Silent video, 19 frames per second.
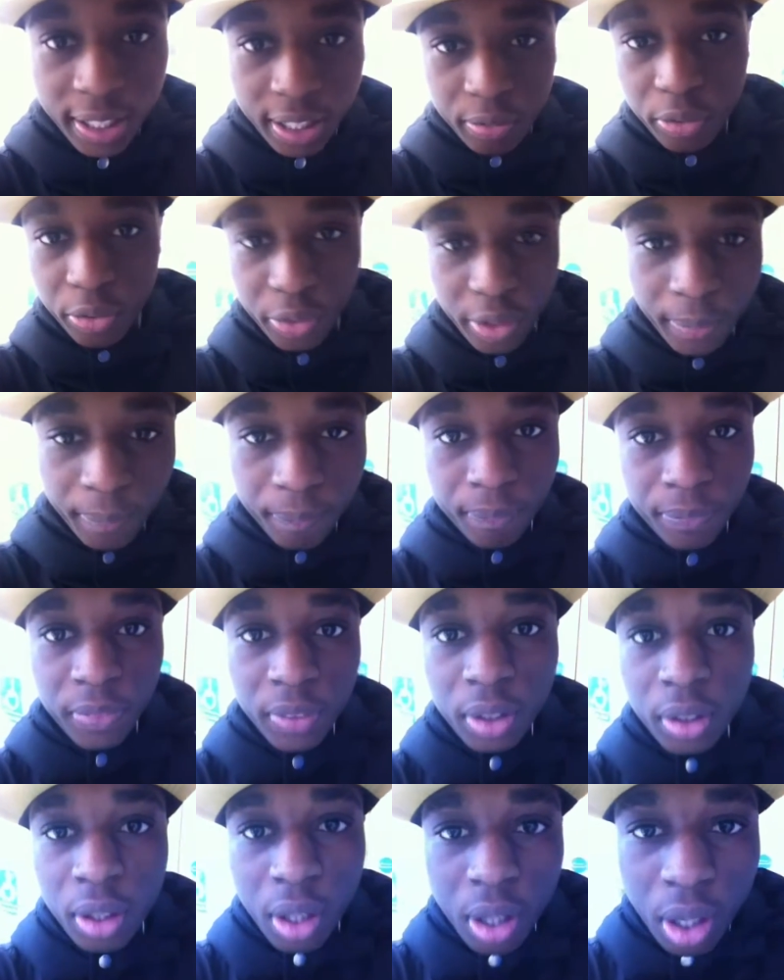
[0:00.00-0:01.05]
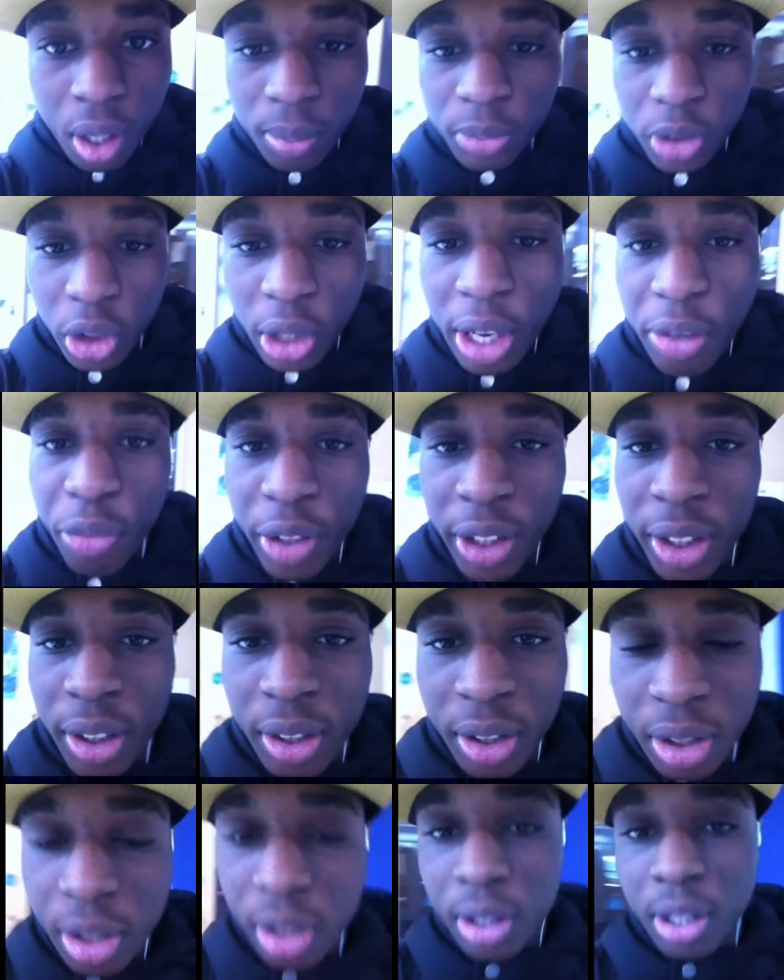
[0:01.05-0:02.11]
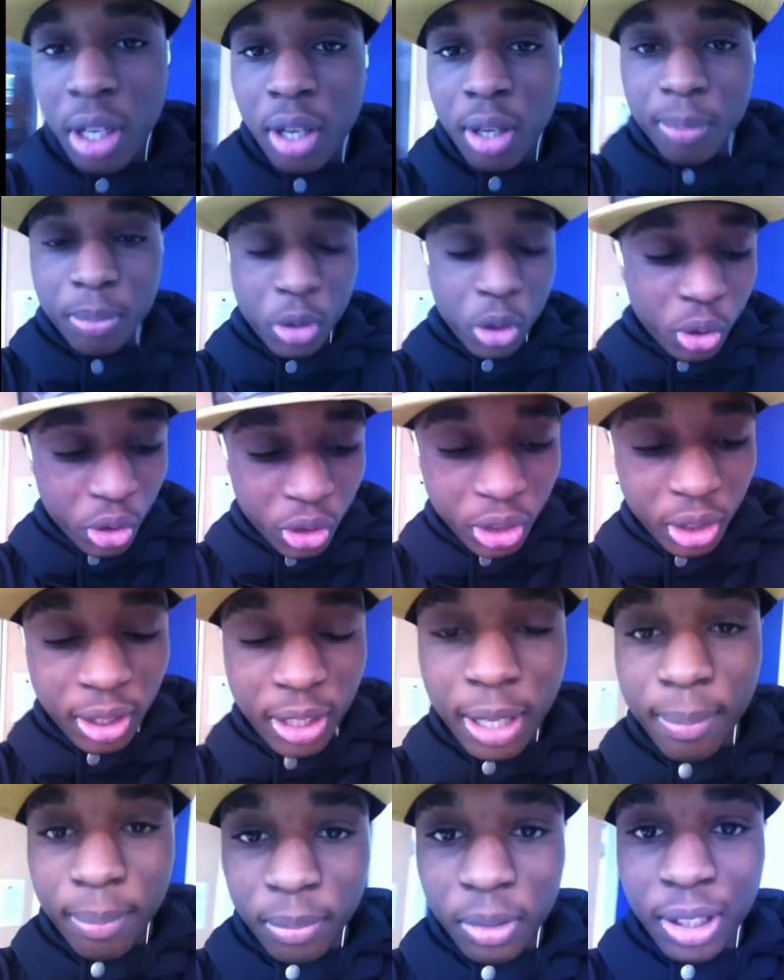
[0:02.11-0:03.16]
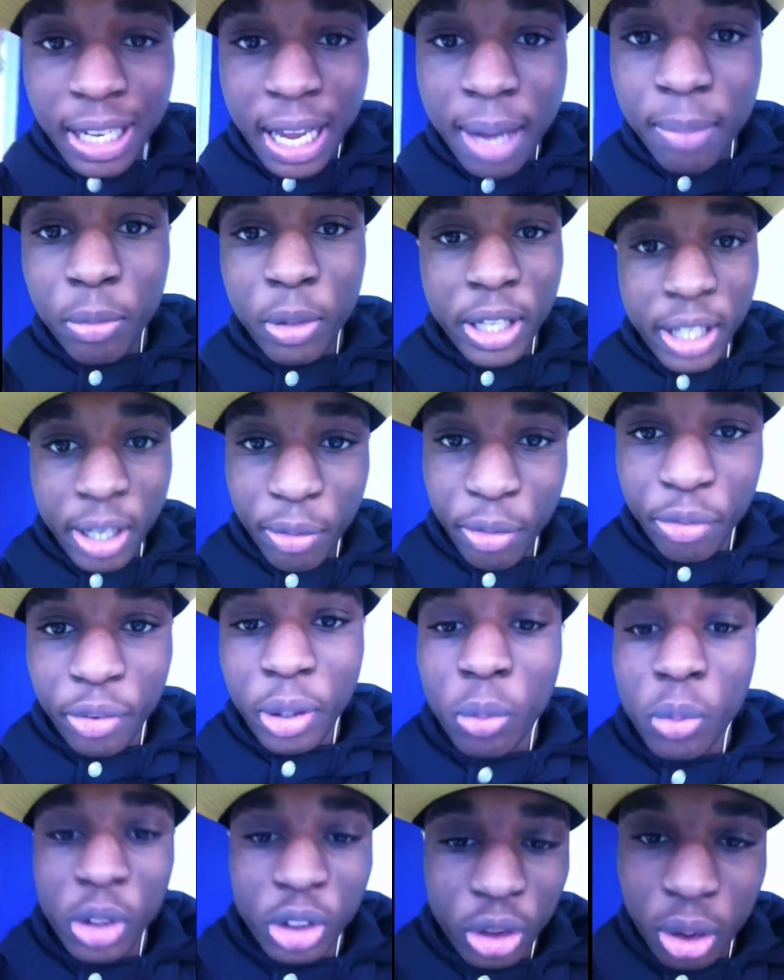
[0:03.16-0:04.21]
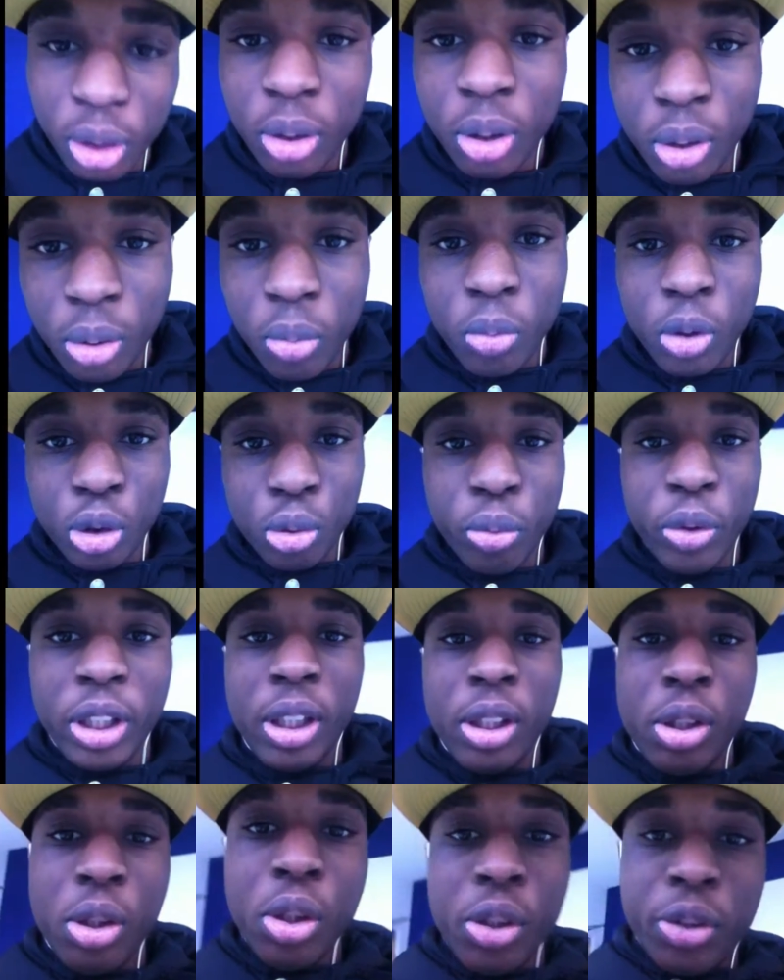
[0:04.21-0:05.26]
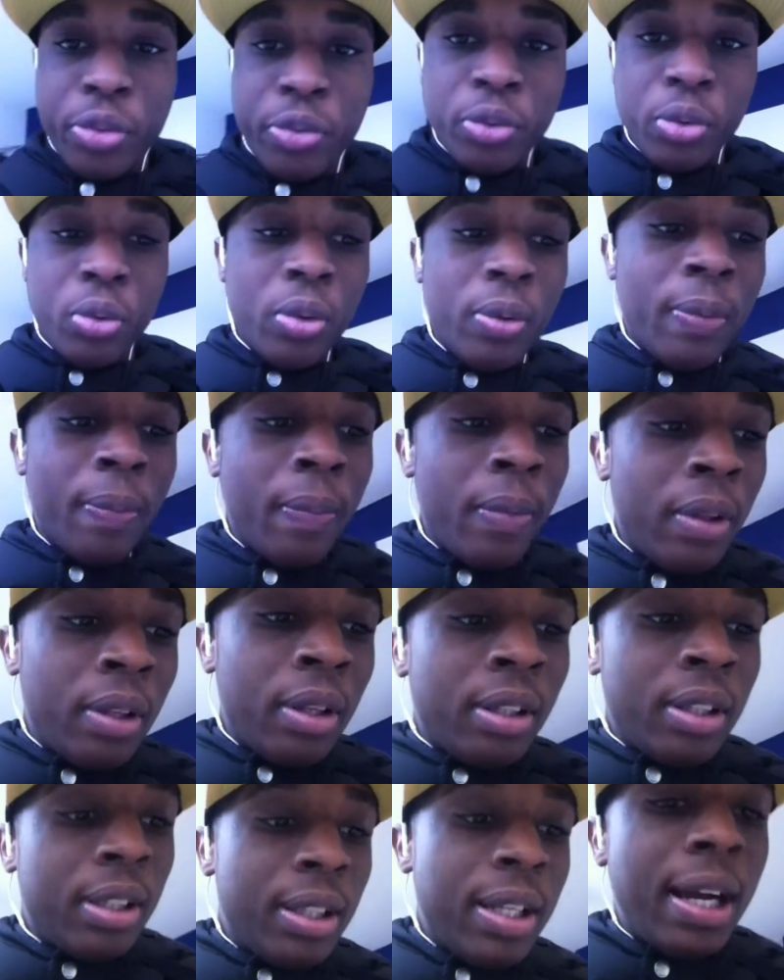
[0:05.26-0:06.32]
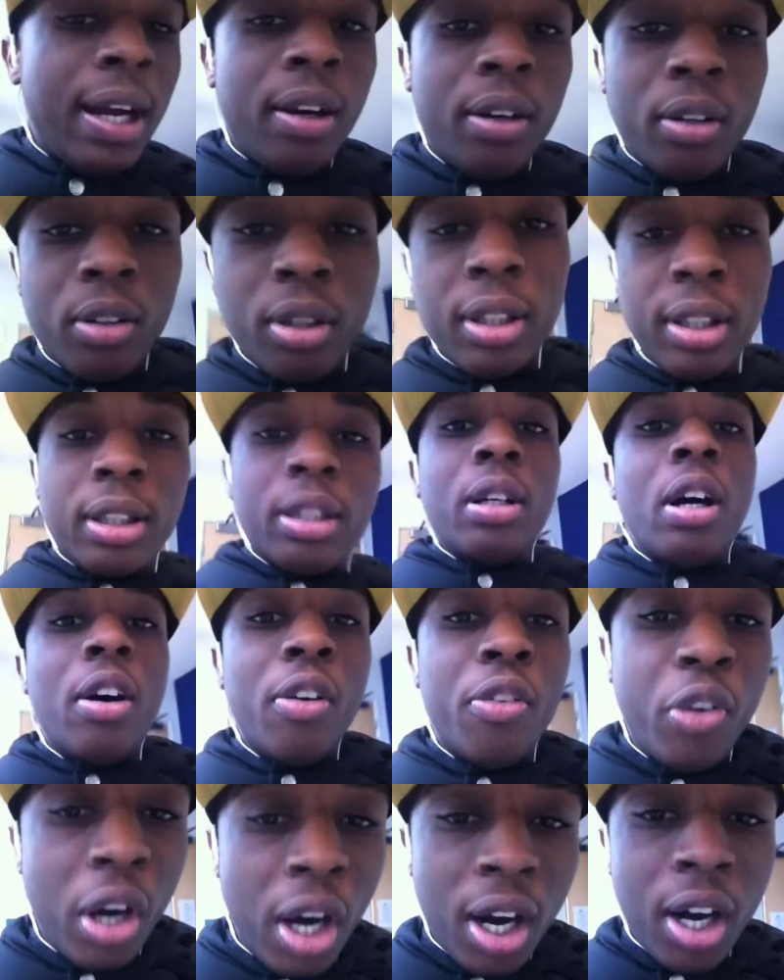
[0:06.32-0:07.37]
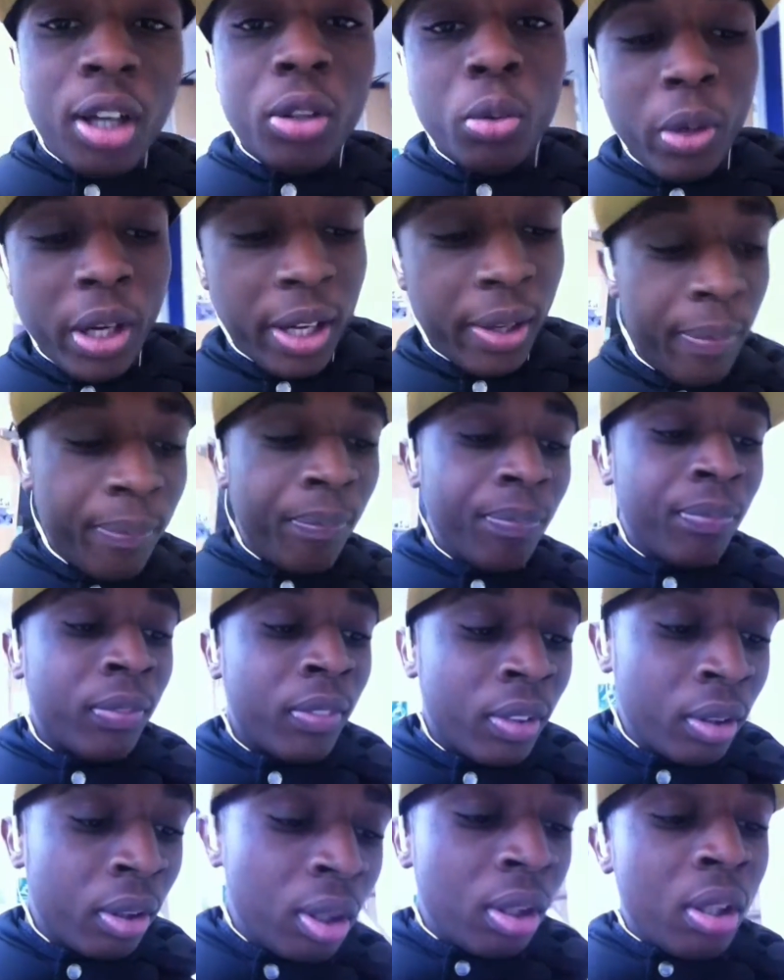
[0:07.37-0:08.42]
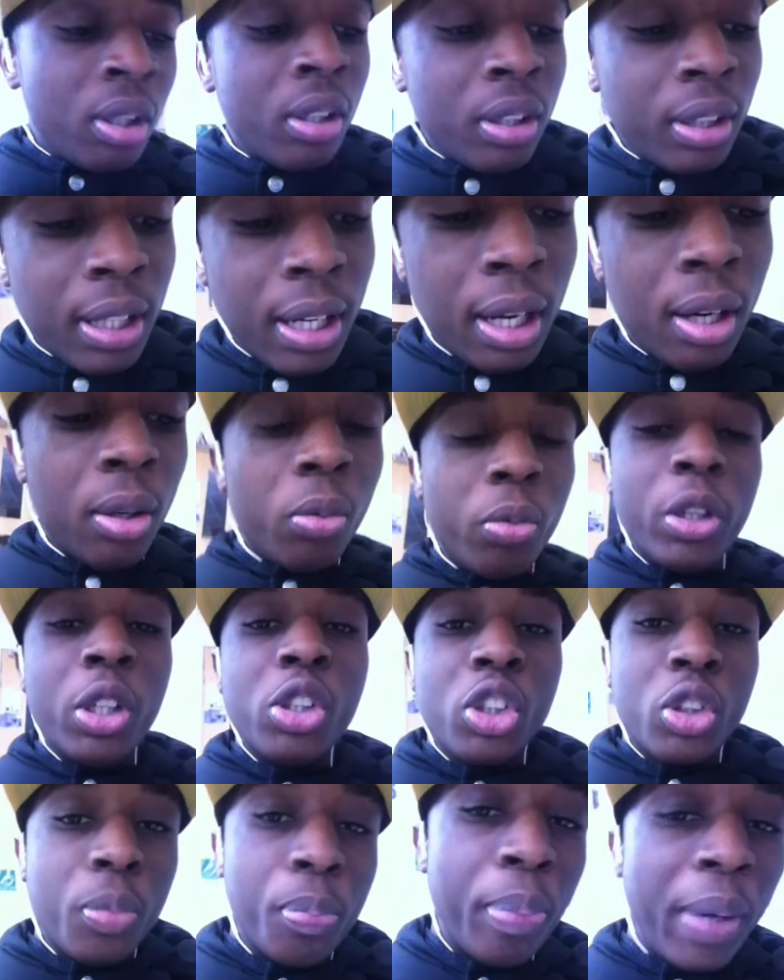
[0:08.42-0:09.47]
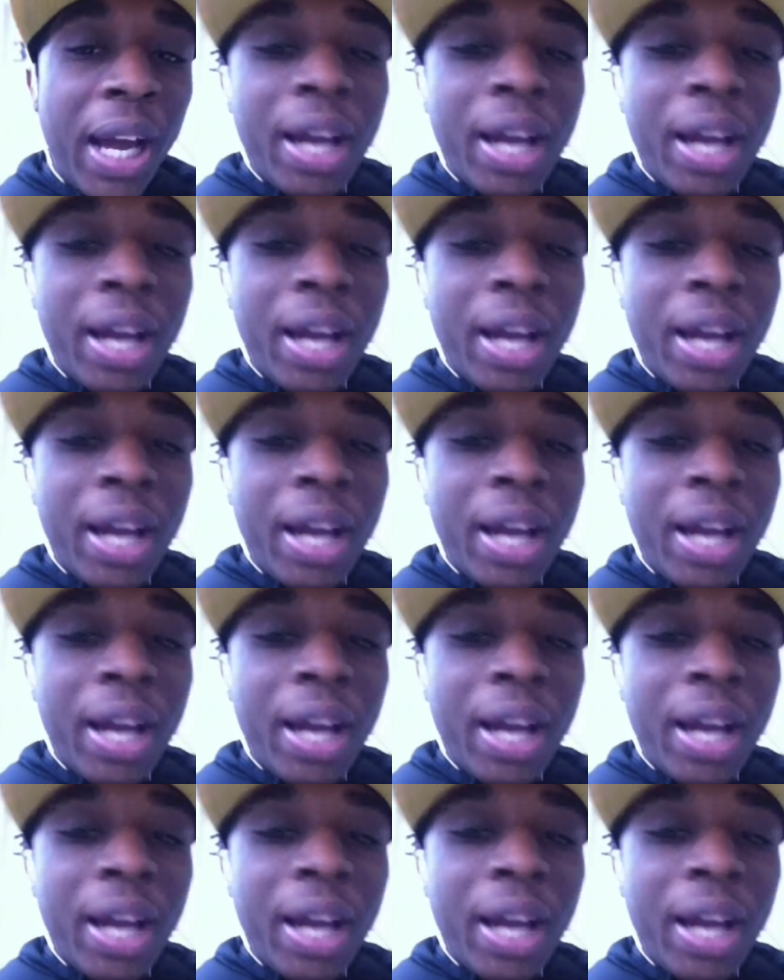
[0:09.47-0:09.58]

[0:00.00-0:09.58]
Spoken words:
and everything. So I think using the camera and everything was really useful. Now, for hardware. Now, we used